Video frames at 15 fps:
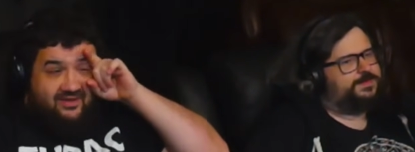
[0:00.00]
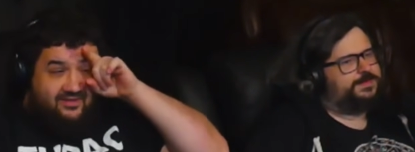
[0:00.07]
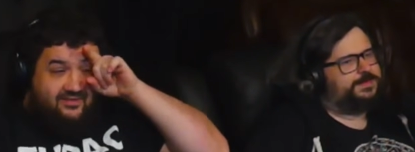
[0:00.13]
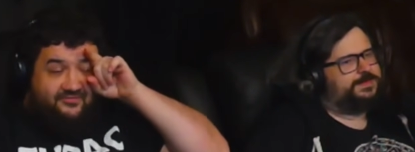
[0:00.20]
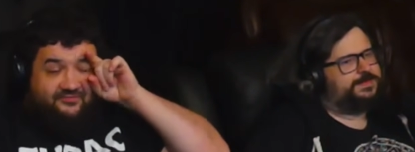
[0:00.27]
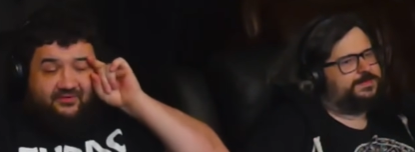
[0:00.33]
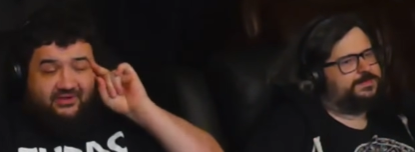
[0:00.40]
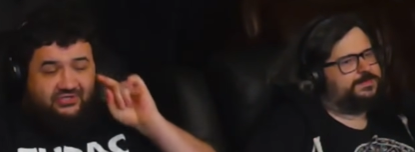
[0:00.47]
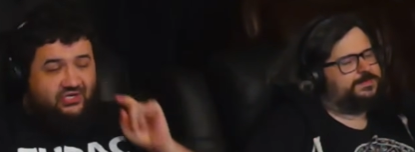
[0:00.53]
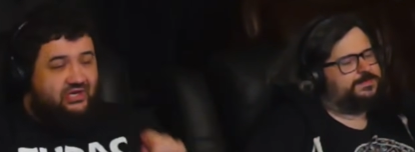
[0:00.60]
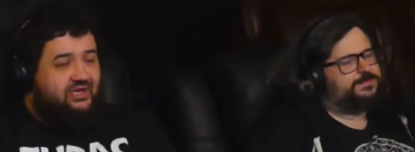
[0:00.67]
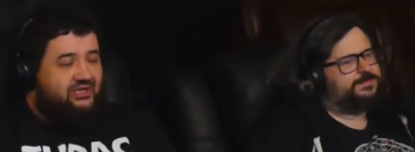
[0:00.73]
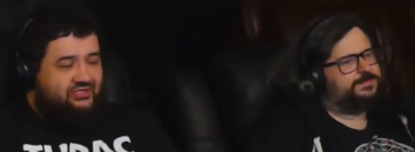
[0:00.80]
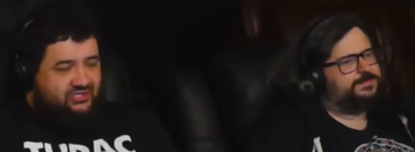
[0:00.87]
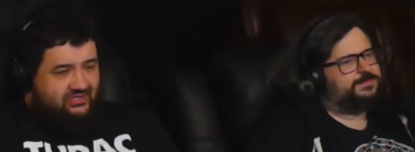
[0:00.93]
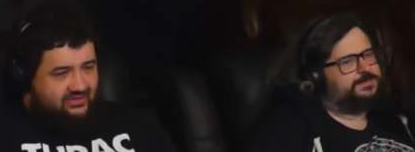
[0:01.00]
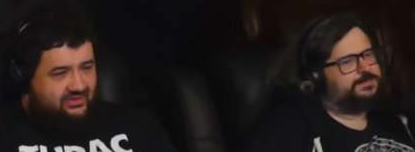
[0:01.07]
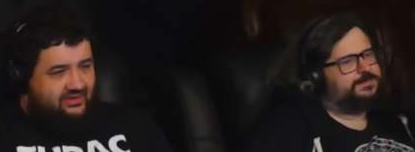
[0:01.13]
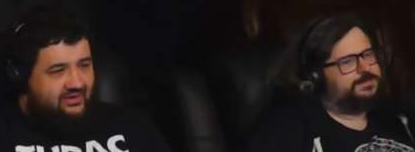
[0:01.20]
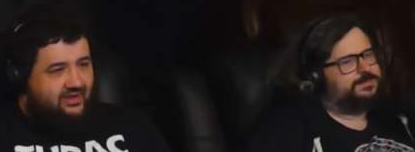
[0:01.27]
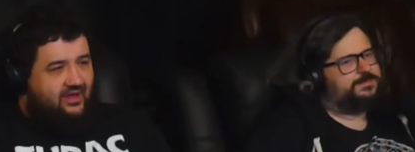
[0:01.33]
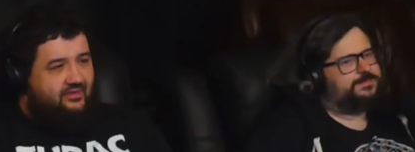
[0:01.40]
Speaker 1: The fish edition
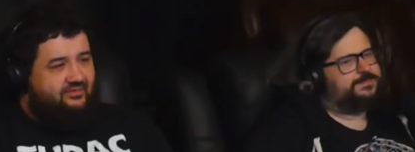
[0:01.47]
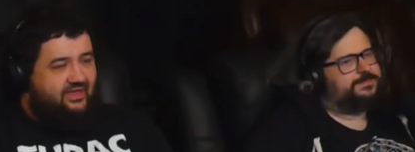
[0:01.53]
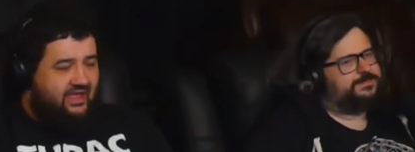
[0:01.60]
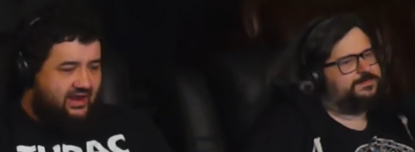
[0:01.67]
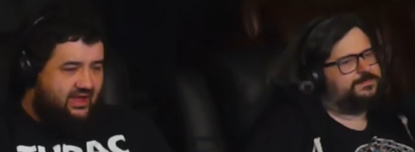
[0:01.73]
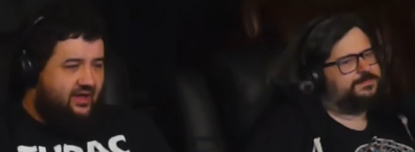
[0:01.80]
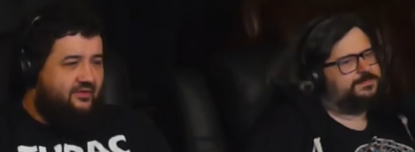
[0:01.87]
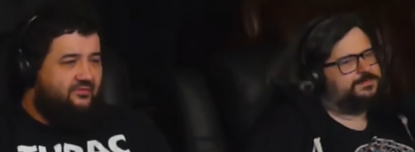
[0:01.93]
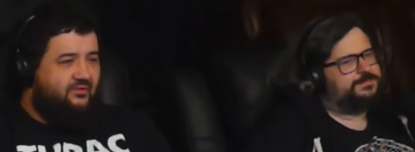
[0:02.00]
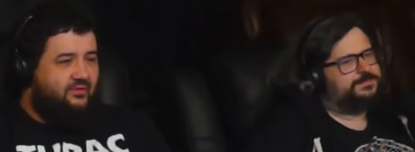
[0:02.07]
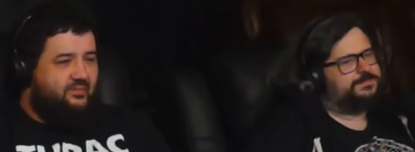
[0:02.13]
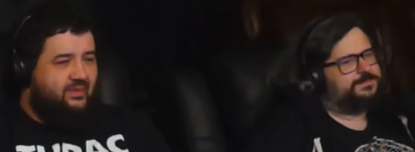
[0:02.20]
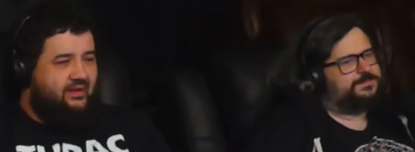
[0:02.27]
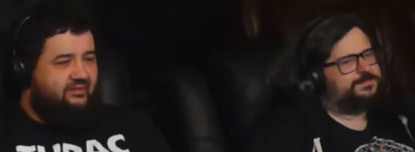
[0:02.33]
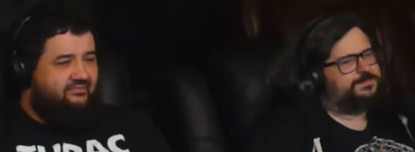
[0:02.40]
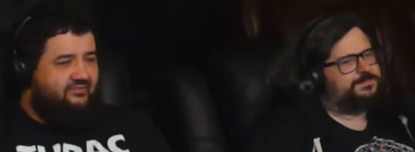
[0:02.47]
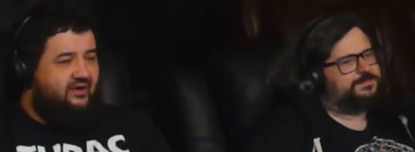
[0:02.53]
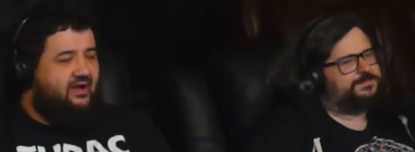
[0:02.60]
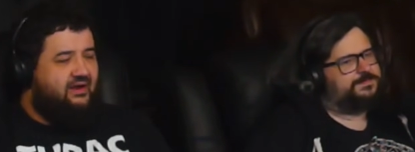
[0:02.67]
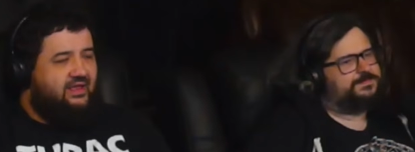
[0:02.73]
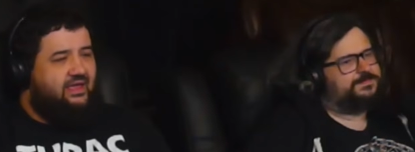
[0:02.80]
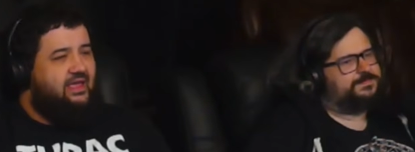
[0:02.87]
of getting over it with Bennett
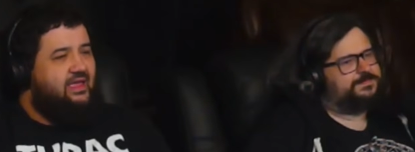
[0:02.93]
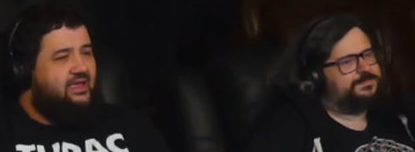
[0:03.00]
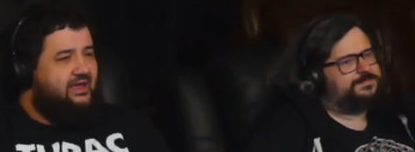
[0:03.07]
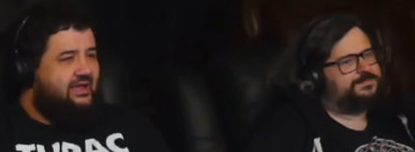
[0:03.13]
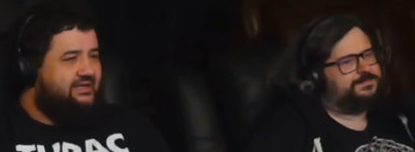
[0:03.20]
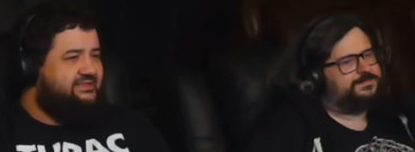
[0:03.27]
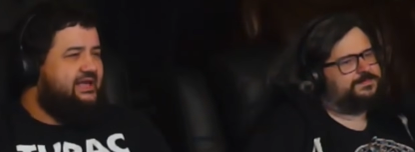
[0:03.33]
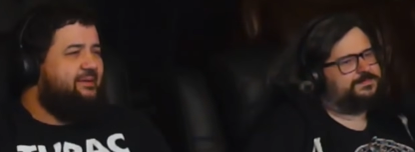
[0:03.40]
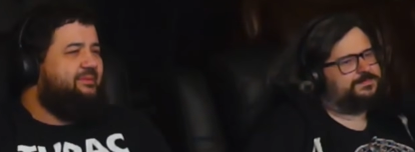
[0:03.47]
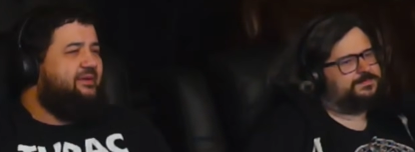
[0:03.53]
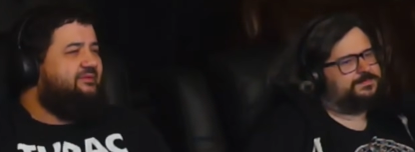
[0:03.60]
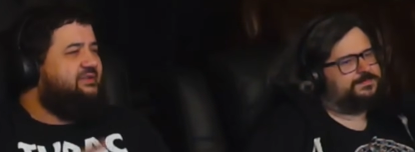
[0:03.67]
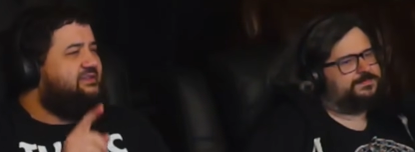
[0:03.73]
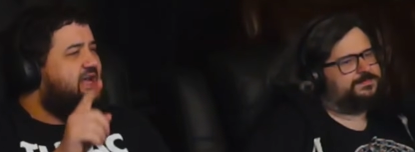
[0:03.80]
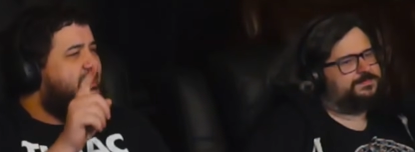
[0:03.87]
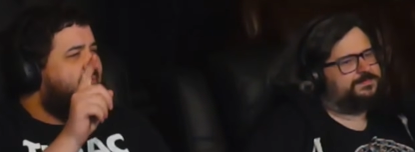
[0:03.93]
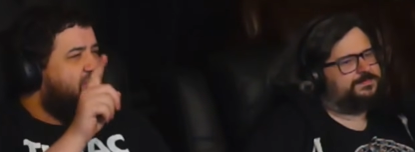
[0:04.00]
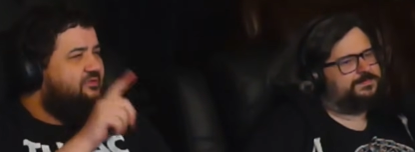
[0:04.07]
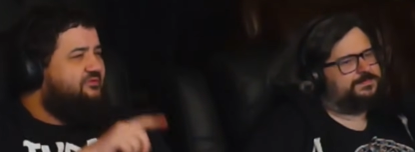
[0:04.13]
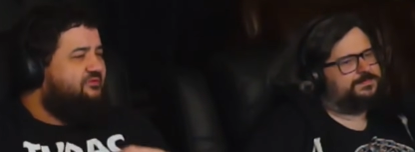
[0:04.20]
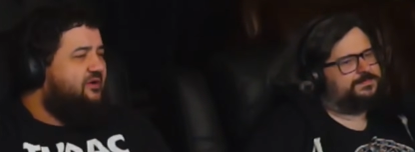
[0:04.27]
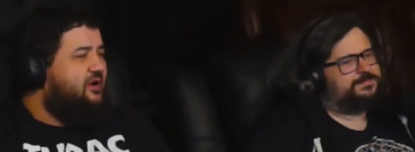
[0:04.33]
Foddy. Except every time you
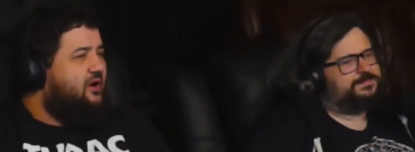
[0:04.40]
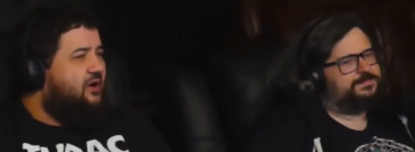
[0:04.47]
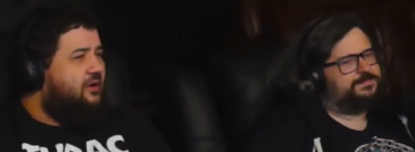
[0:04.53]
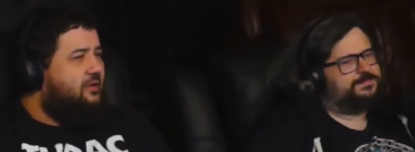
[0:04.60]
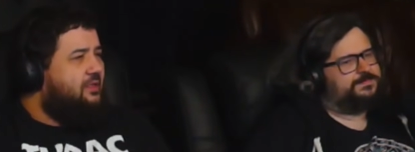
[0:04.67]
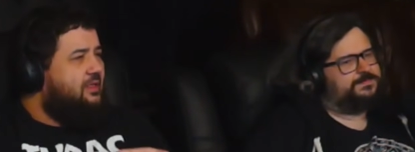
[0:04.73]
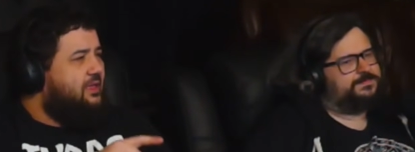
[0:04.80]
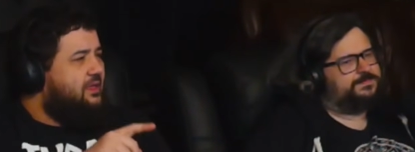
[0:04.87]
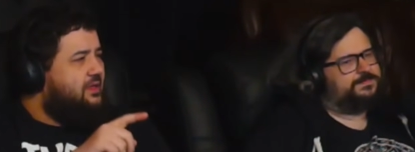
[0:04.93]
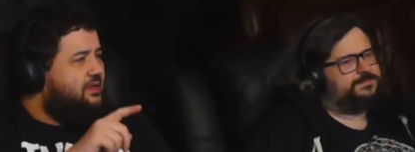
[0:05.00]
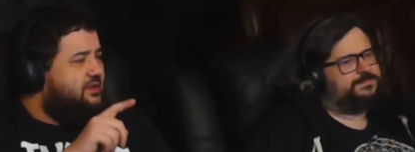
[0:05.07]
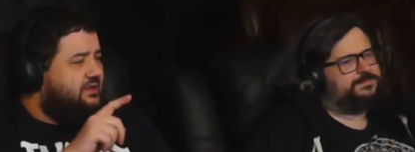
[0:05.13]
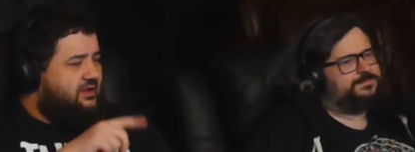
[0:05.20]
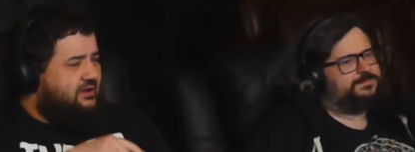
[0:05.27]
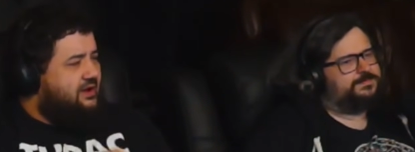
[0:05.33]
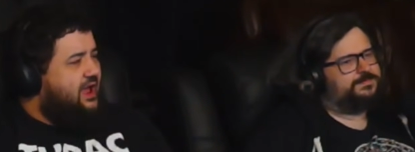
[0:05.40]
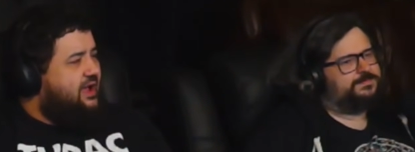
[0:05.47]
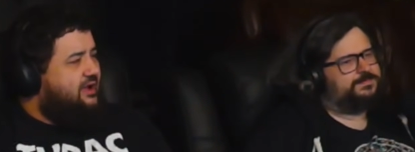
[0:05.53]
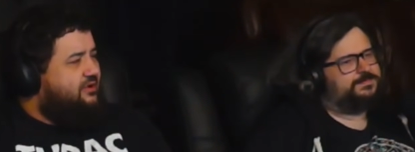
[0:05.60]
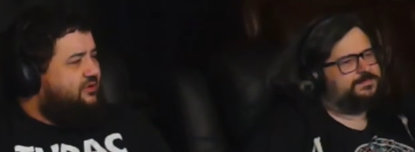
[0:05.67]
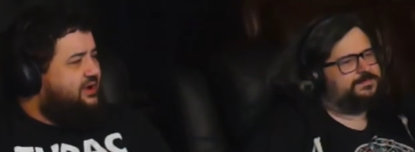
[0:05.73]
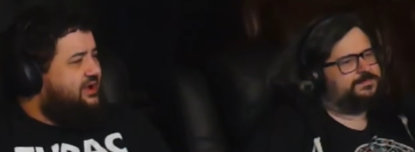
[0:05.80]
fall, you're not
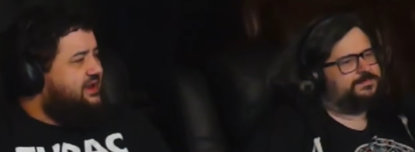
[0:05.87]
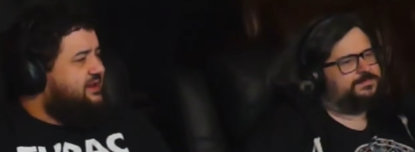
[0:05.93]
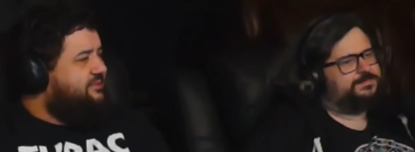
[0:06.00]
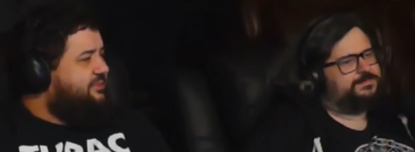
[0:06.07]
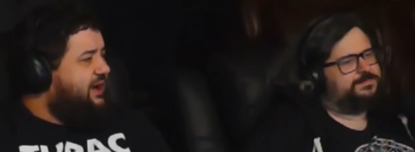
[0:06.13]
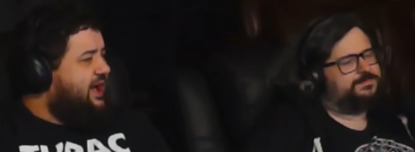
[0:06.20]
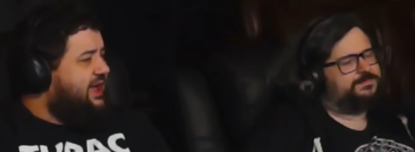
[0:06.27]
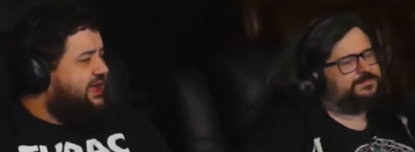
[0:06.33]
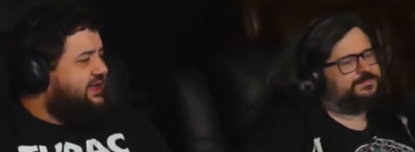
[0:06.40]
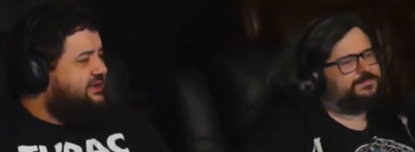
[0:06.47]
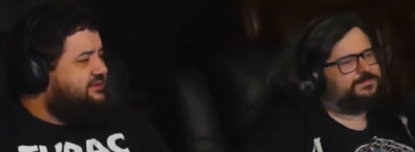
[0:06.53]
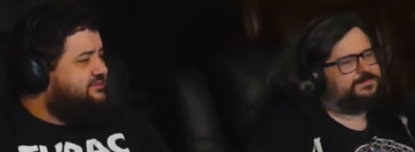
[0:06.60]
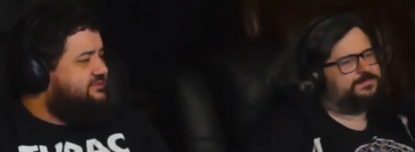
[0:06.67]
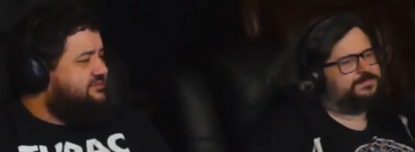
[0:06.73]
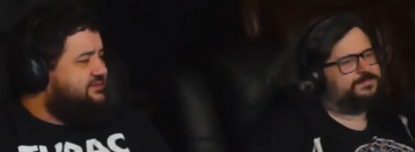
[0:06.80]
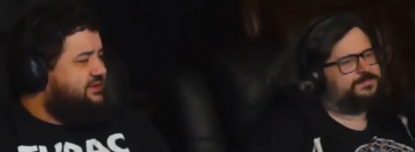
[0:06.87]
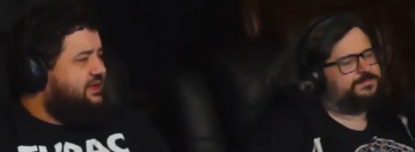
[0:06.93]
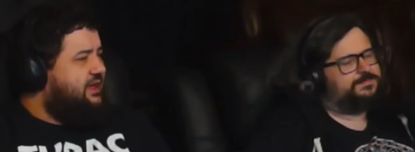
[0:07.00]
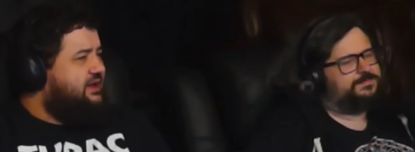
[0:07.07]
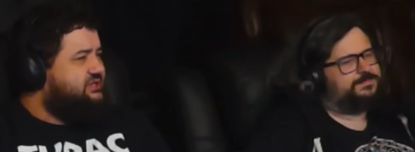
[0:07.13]
greeted by a